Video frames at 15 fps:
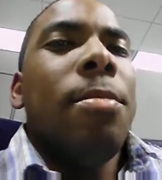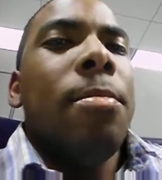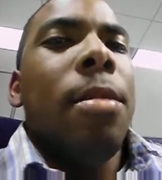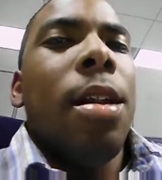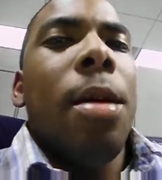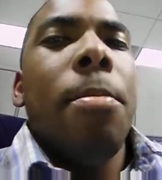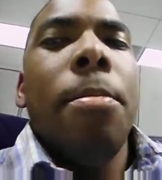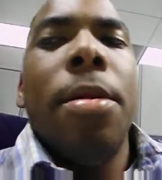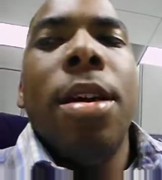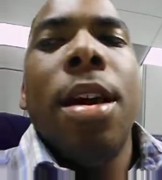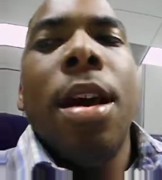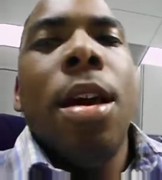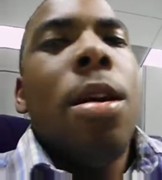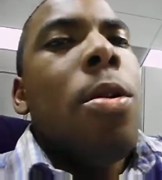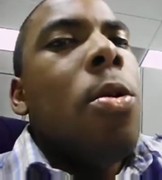But yeah.
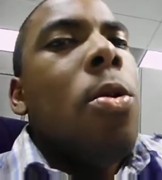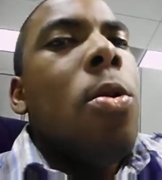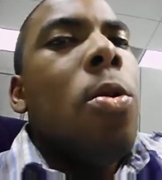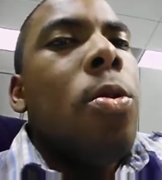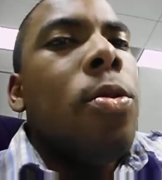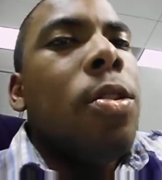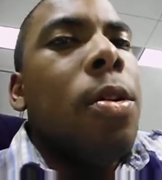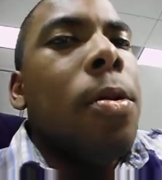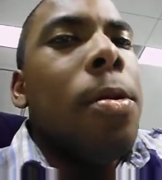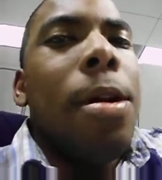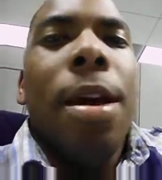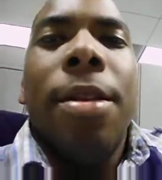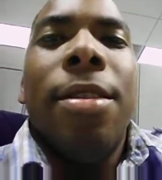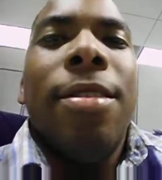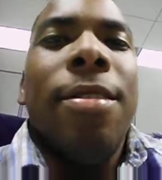So
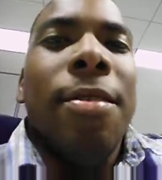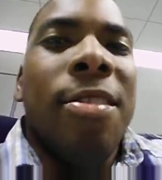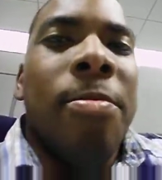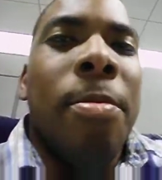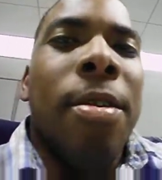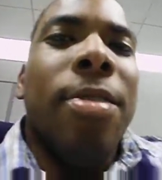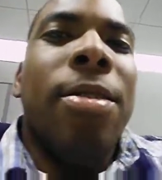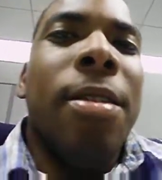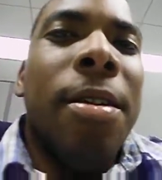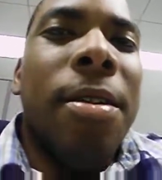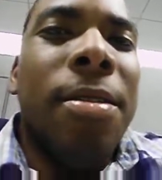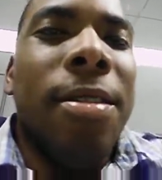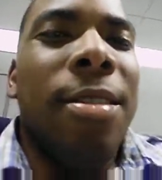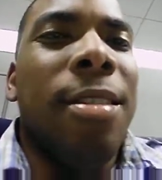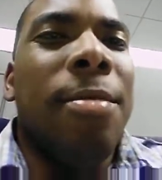yeah, this is Otis for the third.
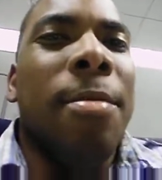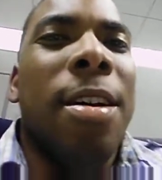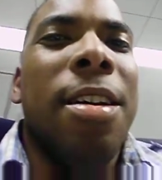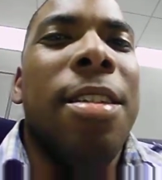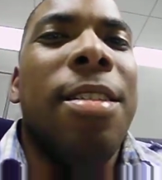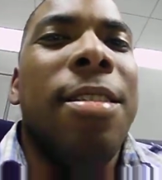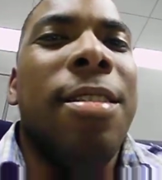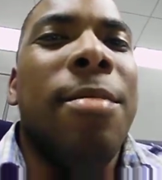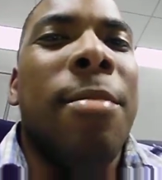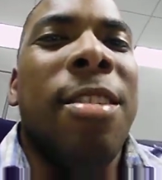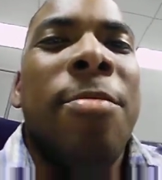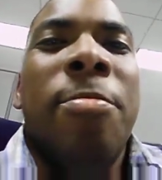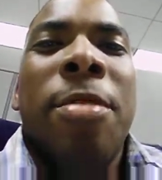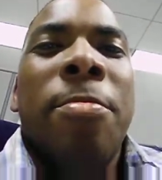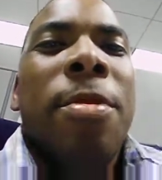This is my
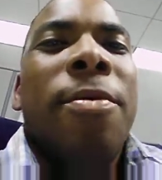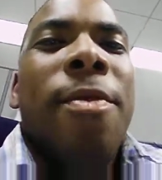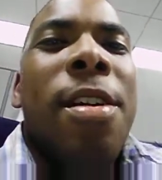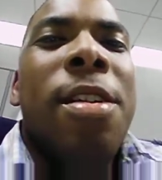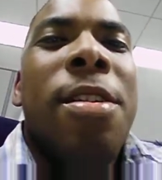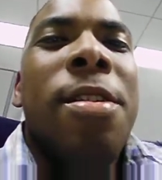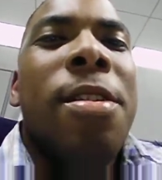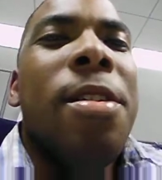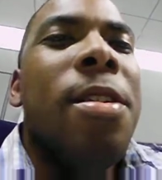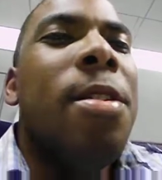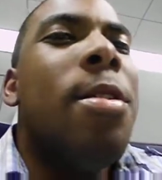sport brief right here.